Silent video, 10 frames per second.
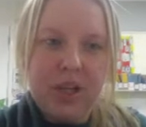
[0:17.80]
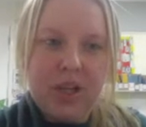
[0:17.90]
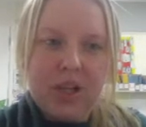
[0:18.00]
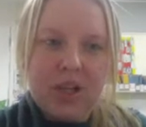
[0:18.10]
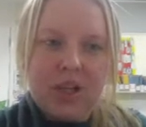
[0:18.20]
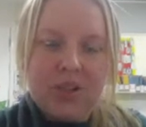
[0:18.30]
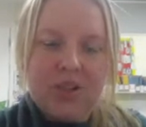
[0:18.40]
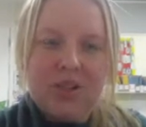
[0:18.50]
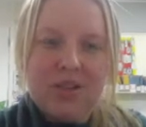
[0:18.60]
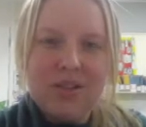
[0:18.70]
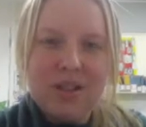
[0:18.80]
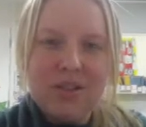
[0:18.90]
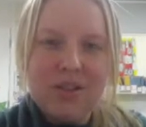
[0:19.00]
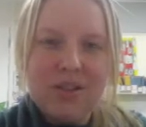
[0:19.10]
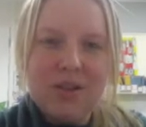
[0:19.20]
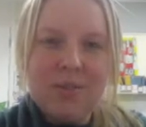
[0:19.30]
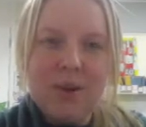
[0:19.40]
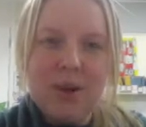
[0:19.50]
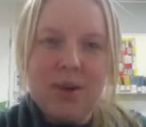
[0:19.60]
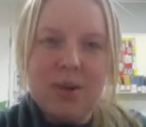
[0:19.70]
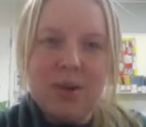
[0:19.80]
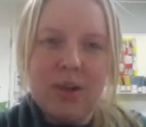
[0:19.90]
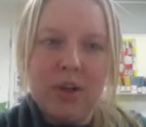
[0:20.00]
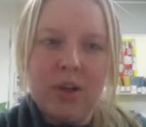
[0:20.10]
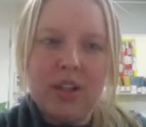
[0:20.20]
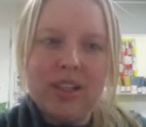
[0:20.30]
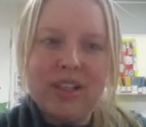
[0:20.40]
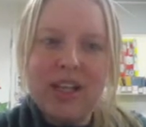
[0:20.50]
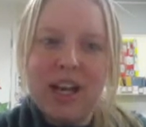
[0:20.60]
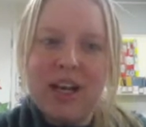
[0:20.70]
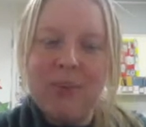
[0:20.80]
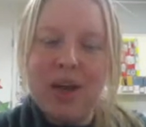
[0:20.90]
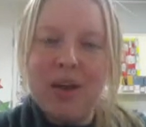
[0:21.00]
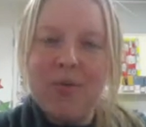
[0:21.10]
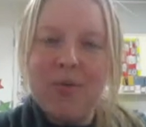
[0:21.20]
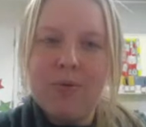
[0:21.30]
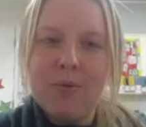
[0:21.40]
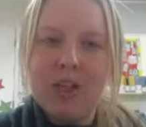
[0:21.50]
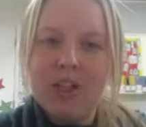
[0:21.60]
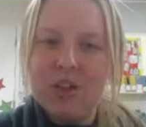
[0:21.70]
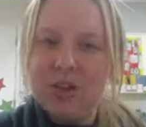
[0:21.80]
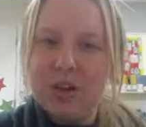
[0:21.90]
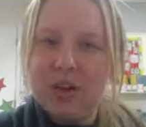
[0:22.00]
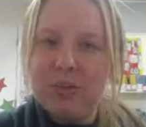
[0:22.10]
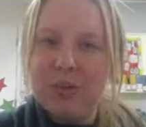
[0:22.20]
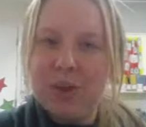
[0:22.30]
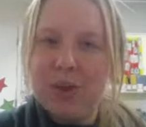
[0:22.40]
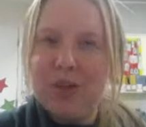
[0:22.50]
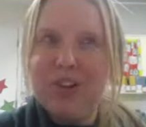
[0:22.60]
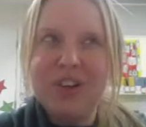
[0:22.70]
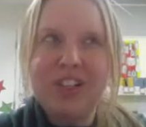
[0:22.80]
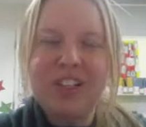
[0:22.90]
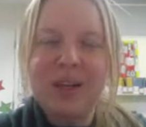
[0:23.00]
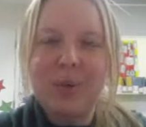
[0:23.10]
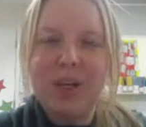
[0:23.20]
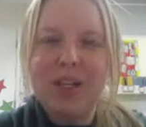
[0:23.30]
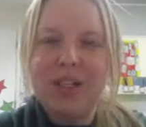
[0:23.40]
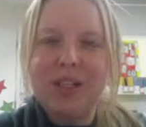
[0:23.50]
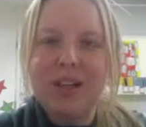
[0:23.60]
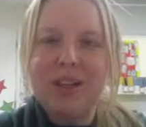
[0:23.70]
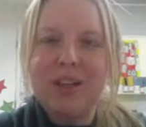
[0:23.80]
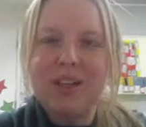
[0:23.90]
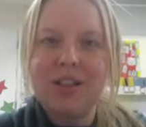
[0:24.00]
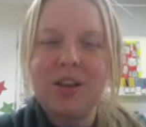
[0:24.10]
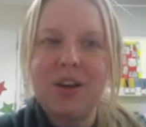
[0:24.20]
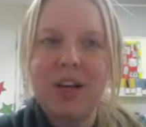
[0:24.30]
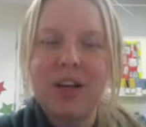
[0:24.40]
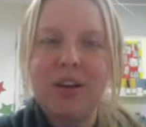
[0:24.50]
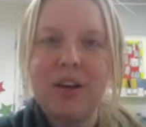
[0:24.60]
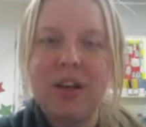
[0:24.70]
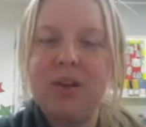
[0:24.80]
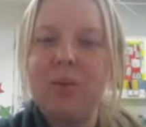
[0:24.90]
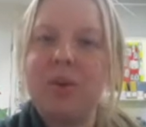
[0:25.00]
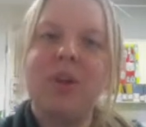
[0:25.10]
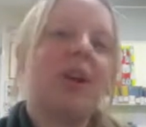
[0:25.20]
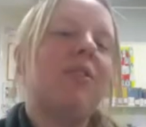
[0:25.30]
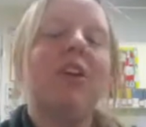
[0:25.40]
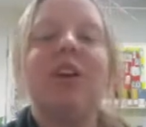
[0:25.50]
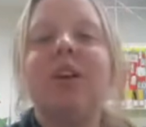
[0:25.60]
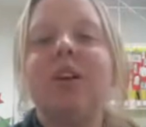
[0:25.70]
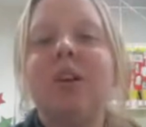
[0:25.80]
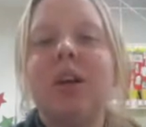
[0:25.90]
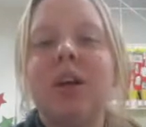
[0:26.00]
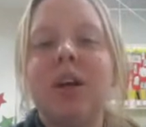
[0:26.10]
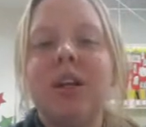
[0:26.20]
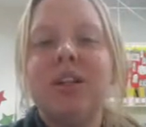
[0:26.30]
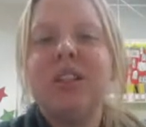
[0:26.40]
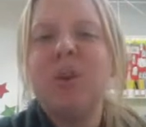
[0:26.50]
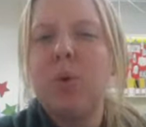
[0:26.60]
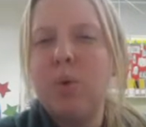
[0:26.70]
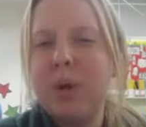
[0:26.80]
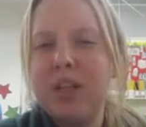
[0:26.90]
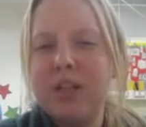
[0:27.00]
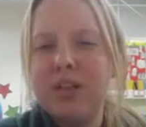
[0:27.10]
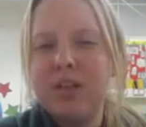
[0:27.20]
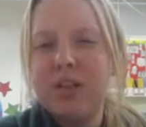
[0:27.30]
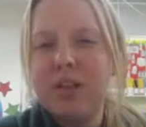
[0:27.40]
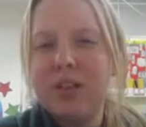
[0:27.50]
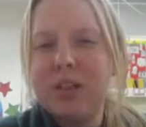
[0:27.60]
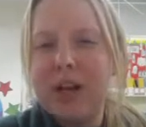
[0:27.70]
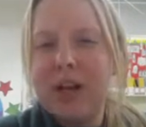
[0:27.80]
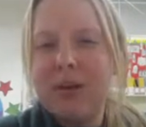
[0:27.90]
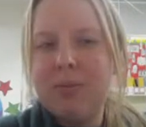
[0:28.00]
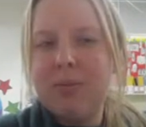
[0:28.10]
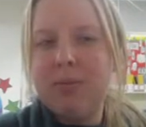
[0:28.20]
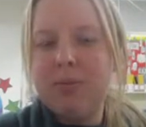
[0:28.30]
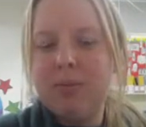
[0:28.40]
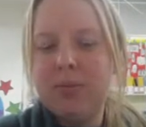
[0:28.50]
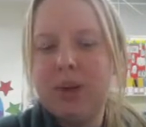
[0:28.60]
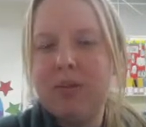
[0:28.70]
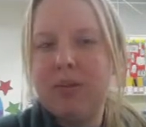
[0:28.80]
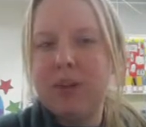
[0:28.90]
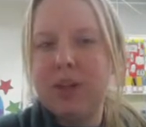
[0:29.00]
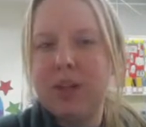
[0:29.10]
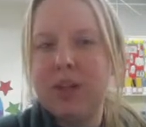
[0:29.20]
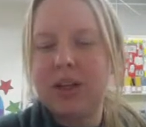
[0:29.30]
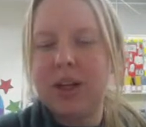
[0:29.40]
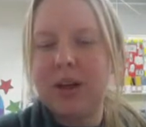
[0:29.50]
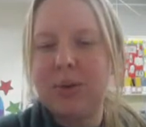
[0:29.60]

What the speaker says: So does the moon look the same every time that you look at it? When it's in the sky at night, when you have a look, does it always look the same? Have a think now.